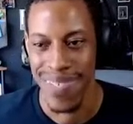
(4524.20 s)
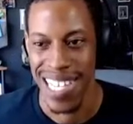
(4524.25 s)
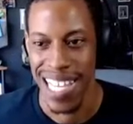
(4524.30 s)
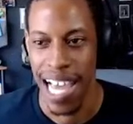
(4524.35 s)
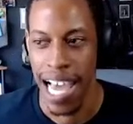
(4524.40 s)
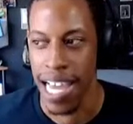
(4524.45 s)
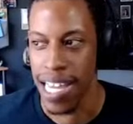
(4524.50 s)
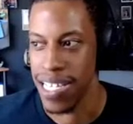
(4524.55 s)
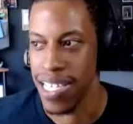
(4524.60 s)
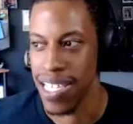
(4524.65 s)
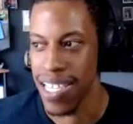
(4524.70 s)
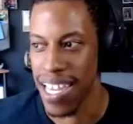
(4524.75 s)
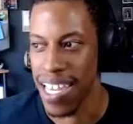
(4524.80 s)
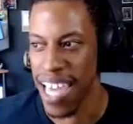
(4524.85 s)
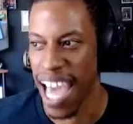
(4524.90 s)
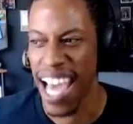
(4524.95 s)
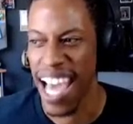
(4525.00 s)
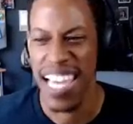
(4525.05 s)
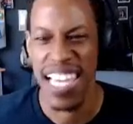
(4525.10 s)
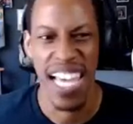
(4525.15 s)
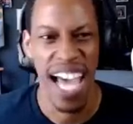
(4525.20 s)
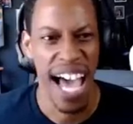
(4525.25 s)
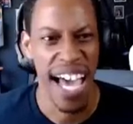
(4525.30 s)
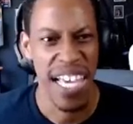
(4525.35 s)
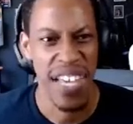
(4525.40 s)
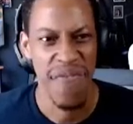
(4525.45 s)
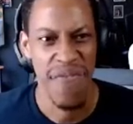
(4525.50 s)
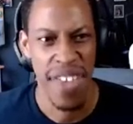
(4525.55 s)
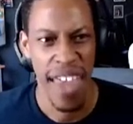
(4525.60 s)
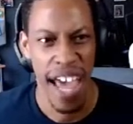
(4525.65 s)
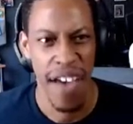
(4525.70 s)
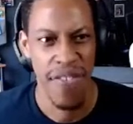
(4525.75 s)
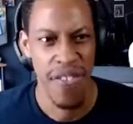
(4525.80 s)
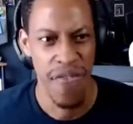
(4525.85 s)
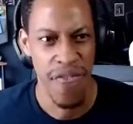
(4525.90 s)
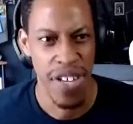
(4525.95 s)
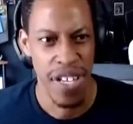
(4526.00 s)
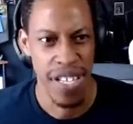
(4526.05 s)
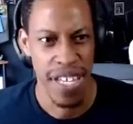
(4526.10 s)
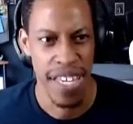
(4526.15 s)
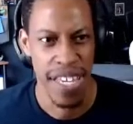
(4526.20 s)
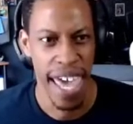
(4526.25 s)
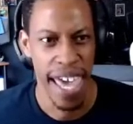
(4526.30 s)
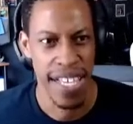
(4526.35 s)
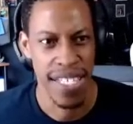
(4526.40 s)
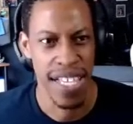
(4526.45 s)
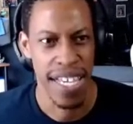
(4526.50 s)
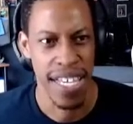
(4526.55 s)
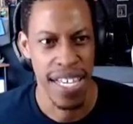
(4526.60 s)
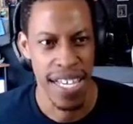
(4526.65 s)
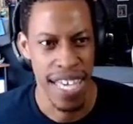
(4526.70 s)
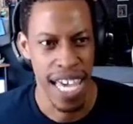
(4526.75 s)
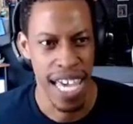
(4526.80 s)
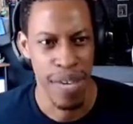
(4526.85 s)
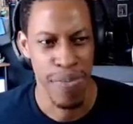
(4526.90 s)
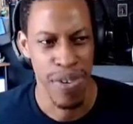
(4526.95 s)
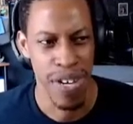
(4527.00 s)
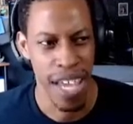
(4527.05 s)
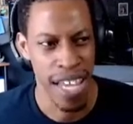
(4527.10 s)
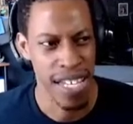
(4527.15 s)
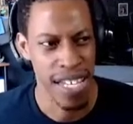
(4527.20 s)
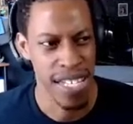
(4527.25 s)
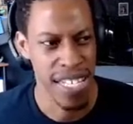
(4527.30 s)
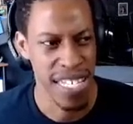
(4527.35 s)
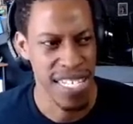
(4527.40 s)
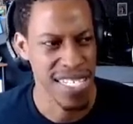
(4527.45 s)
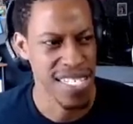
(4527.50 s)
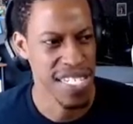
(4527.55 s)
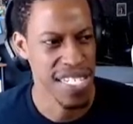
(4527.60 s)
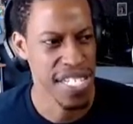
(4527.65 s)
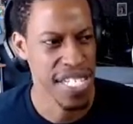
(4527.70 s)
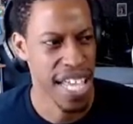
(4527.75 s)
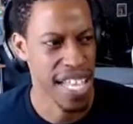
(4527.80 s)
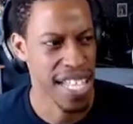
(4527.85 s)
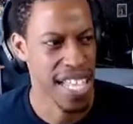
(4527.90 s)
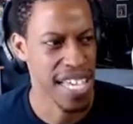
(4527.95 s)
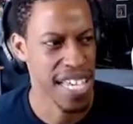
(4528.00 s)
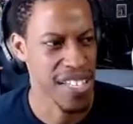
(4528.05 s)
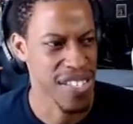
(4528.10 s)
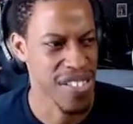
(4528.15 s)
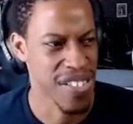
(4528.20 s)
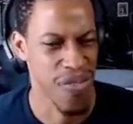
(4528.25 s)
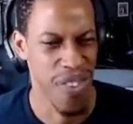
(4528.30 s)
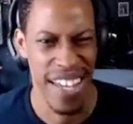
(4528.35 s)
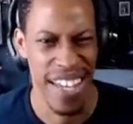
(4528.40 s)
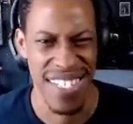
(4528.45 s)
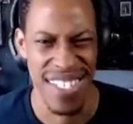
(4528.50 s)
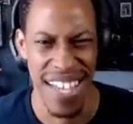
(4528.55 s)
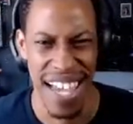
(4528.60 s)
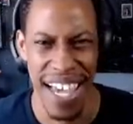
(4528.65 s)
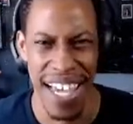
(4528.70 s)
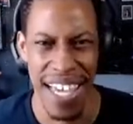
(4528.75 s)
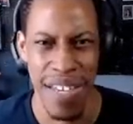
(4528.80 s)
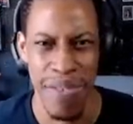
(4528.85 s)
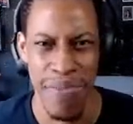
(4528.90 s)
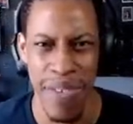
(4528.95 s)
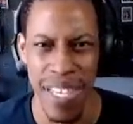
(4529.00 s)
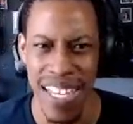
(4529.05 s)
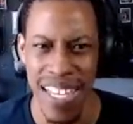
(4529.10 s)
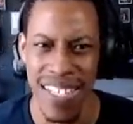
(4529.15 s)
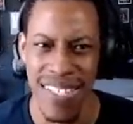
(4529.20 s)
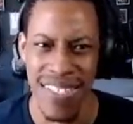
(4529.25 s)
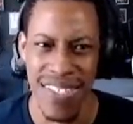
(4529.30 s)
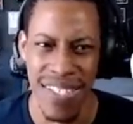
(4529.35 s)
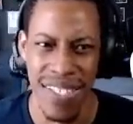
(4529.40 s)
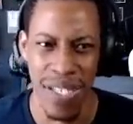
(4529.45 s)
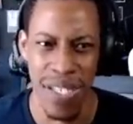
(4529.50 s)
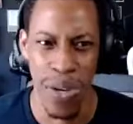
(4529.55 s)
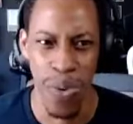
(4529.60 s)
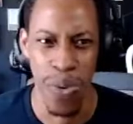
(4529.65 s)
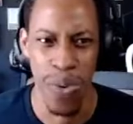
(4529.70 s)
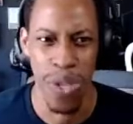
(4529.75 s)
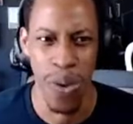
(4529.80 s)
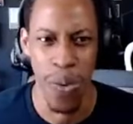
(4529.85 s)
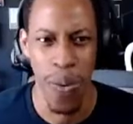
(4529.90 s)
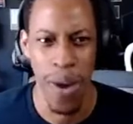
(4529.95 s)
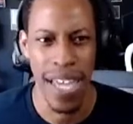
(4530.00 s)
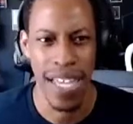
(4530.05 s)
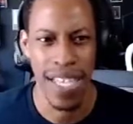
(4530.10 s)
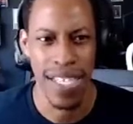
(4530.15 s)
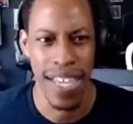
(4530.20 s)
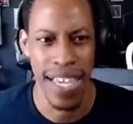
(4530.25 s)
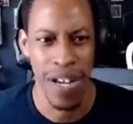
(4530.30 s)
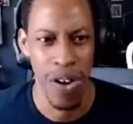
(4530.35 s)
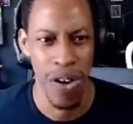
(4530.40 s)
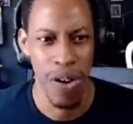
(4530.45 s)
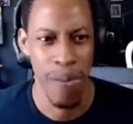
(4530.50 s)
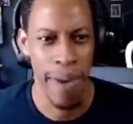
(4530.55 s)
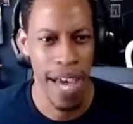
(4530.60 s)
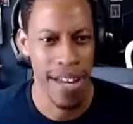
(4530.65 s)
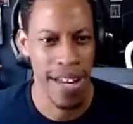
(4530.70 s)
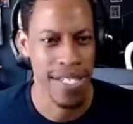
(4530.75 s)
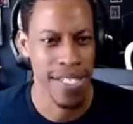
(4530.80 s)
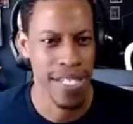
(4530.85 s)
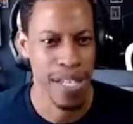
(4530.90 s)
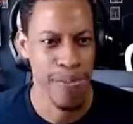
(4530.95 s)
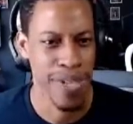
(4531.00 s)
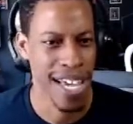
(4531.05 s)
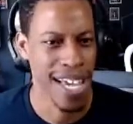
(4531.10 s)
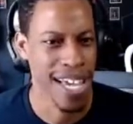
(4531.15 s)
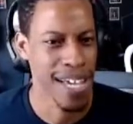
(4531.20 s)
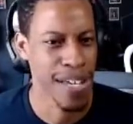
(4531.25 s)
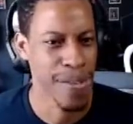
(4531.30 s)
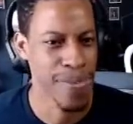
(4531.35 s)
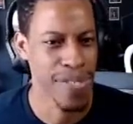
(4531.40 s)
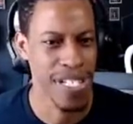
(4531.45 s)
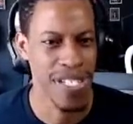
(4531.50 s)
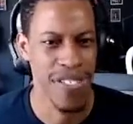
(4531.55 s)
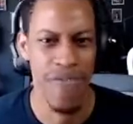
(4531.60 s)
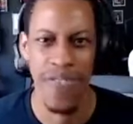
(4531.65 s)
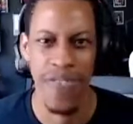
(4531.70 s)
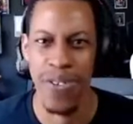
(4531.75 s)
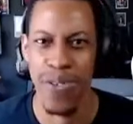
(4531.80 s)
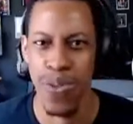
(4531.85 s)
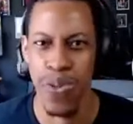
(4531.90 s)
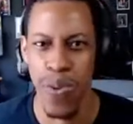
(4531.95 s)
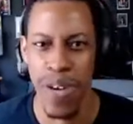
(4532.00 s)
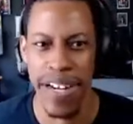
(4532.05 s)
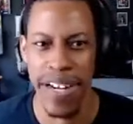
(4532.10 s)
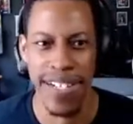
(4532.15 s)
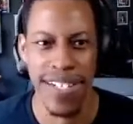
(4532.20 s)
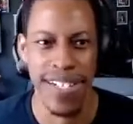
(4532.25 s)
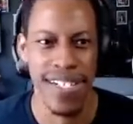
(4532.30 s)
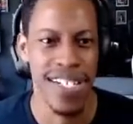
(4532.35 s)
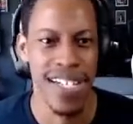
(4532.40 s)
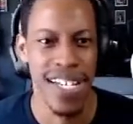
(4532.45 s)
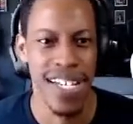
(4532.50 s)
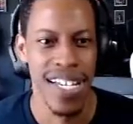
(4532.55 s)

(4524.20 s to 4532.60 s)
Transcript: I even have the feeling as like a gamer that it's just not like the right time, and then the way they go about it sometimes just feels weird.